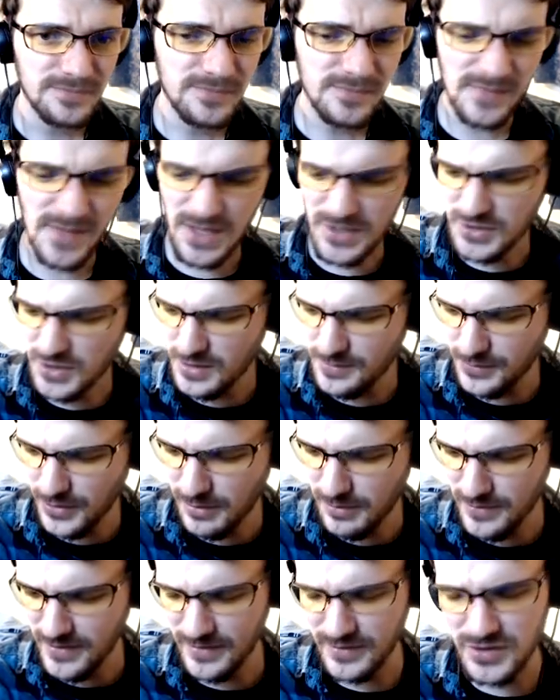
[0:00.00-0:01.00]
That's the only problem
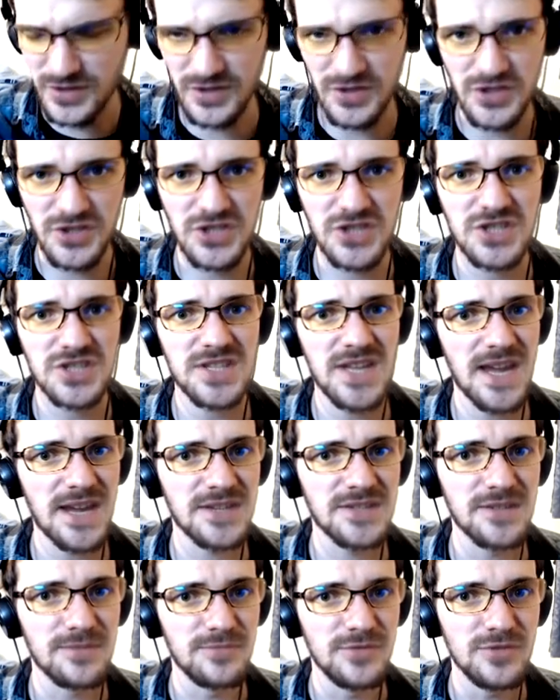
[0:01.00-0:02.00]
with having such a
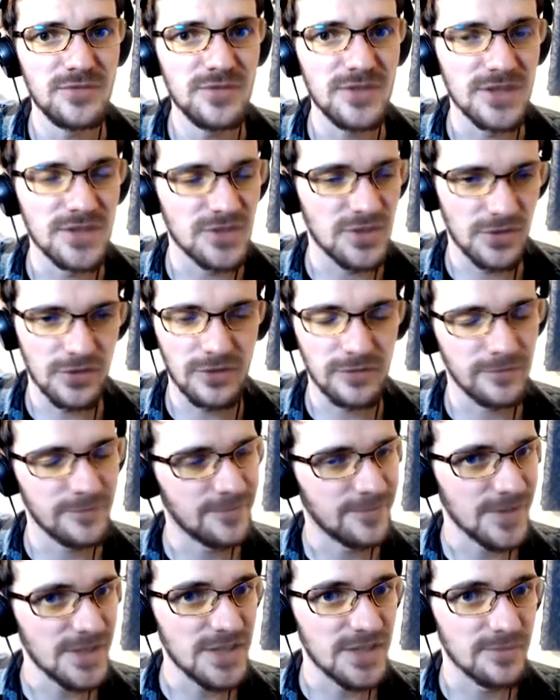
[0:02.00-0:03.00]
stacked up unit, is you gotta
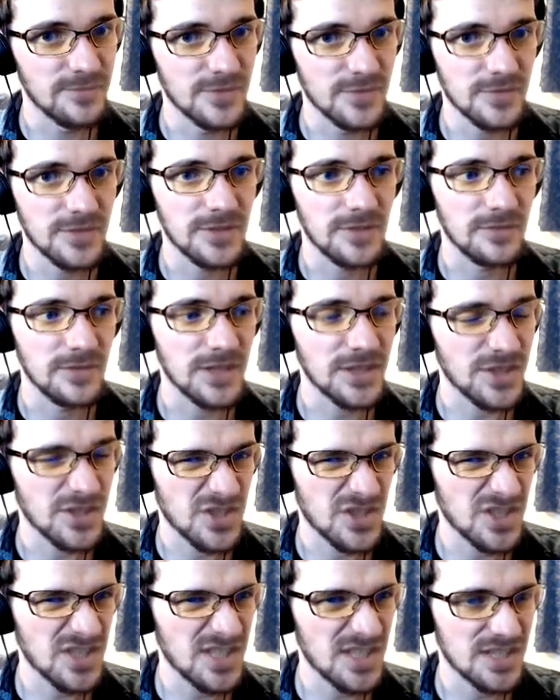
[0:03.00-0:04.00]
feed him as well, like a
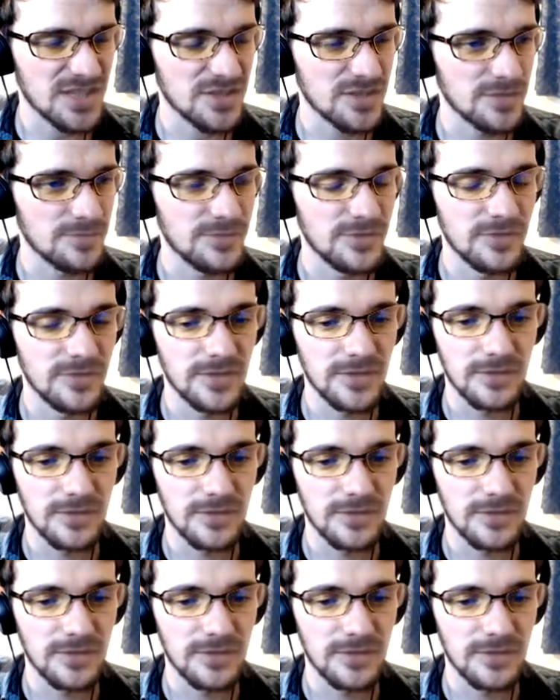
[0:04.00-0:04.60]
stacked up unit.